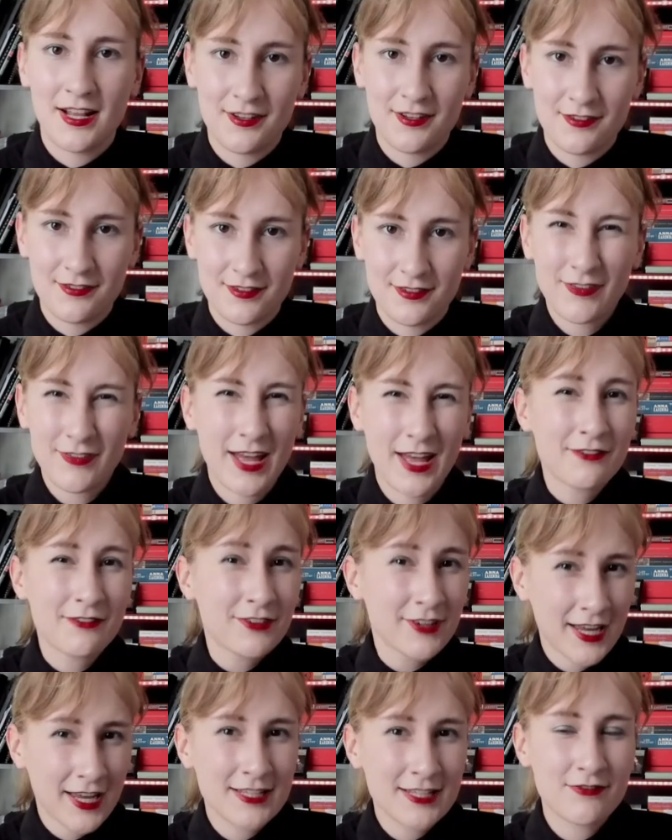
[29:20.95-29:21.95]
and
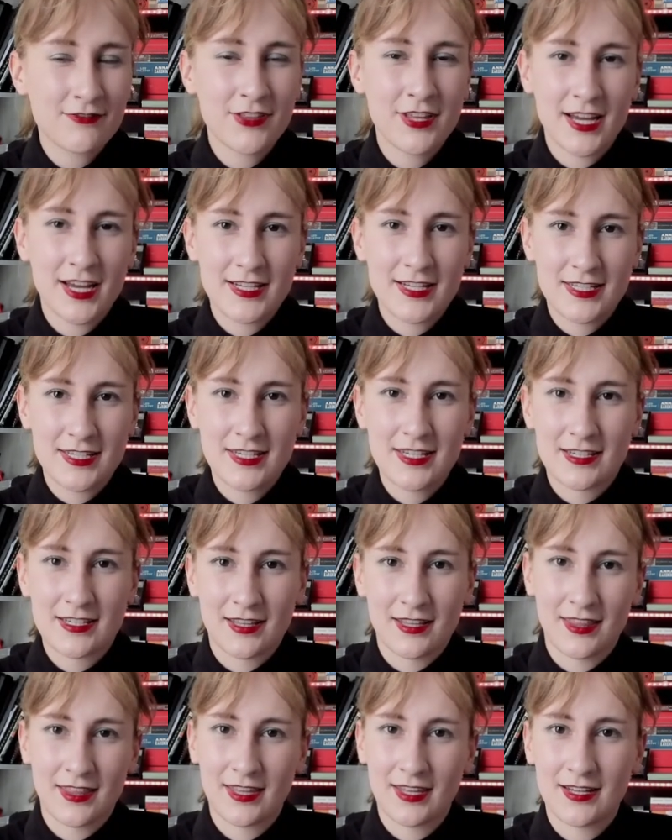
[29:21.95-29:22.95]
advocates for the
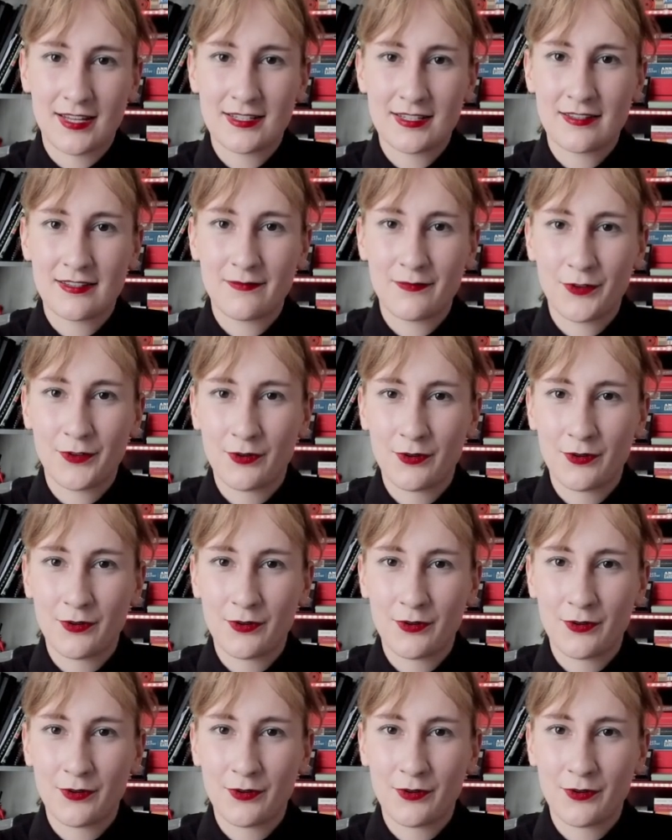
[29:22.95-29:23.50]
idea that